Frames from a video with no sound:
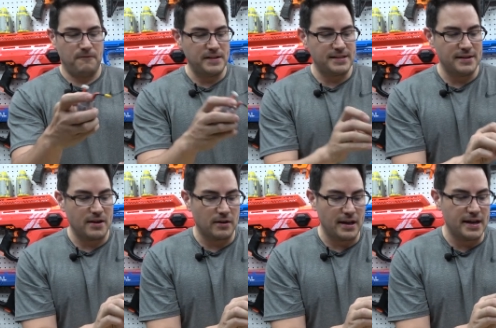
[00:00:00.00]
Fits
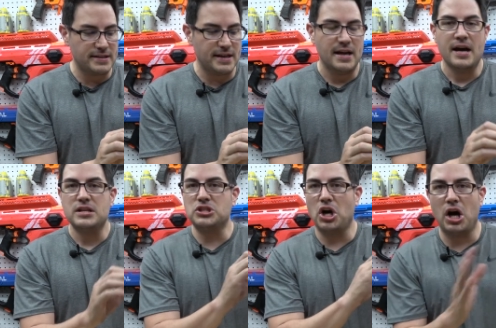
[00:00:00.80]
in there easy,
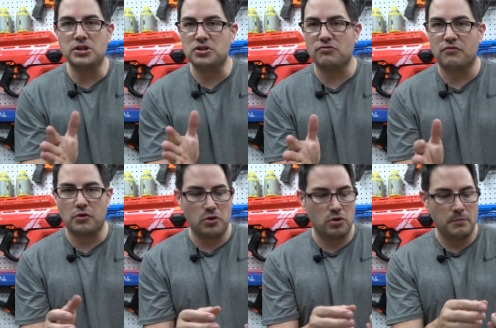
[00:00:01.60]
tons
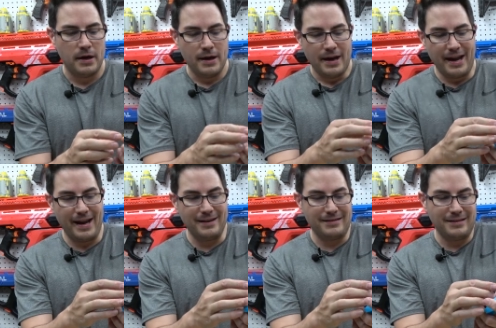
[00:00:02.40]
of room,
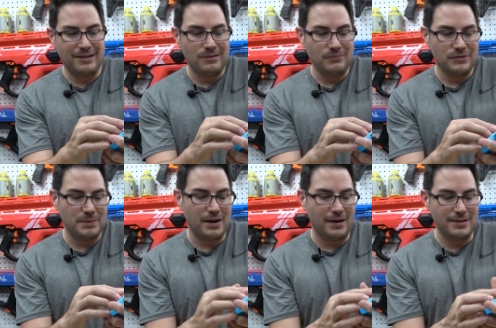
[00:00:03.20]
and you know,
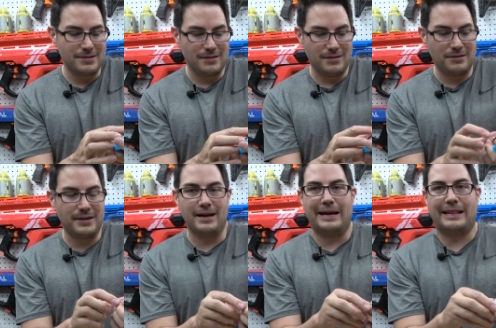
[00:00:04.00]
to be honest, you
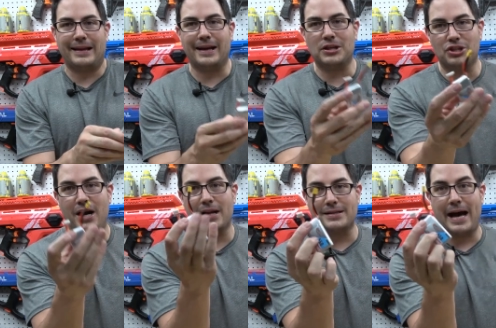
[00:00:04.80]
can get a lot of
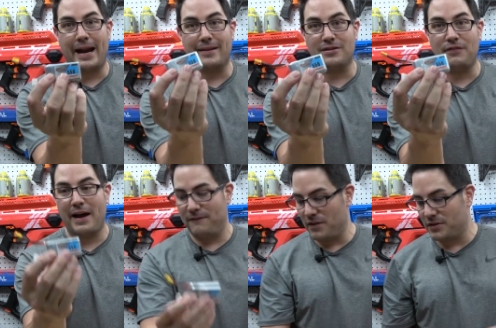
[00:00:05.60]
shots out of this
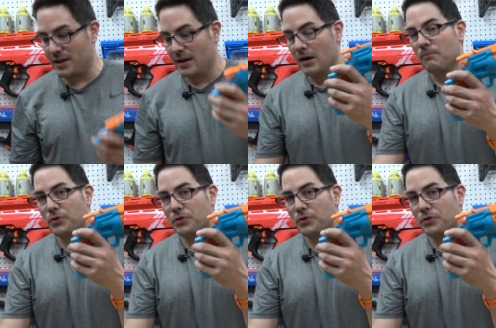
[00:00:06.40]
550